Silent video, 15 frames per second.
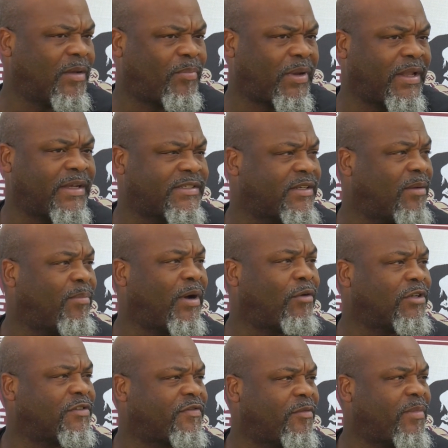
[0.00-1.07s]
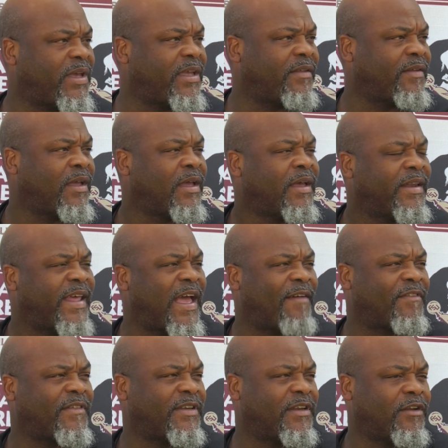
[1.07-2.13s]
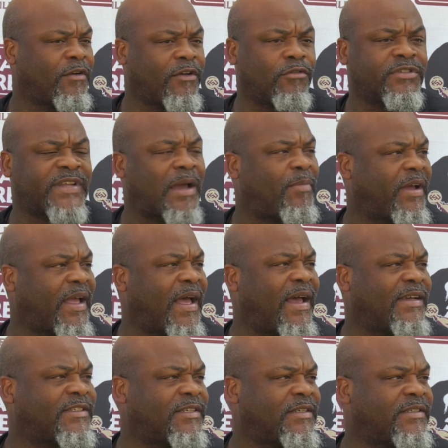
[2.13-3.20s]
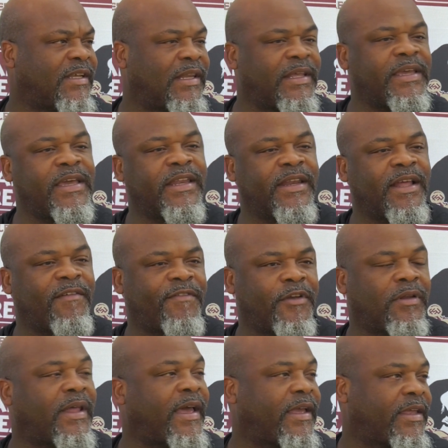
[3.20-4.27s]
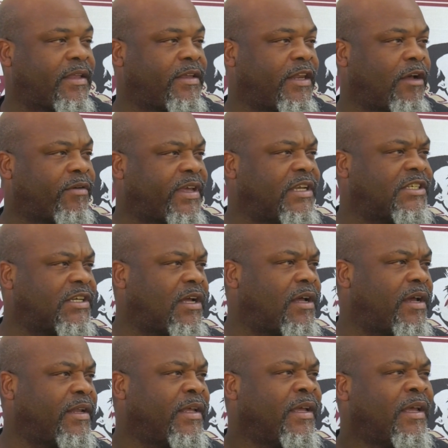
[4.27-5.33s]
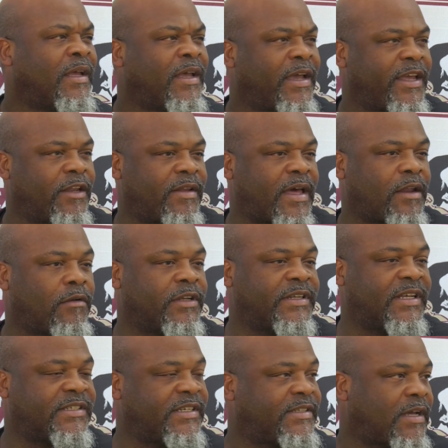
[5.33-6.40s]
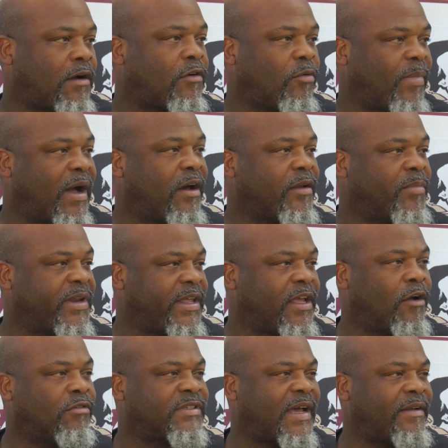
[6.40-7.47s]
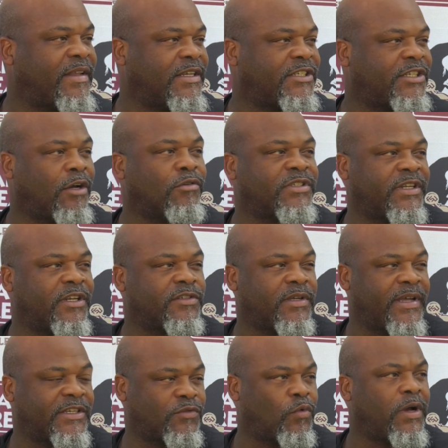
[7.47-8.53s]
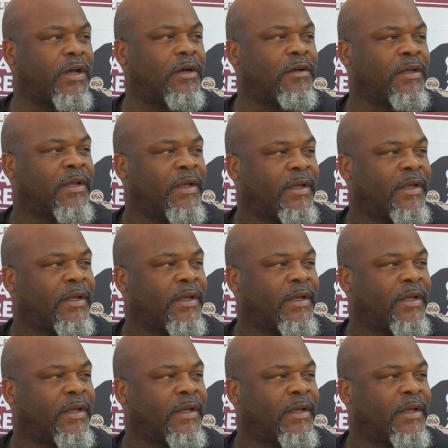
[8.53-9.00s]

plus and a bonus for me to have, you know, those type of guys to lead. And I feel like, you know, Keyshawn, you know, not only does he talk about it, but he goes out and he shows it as well.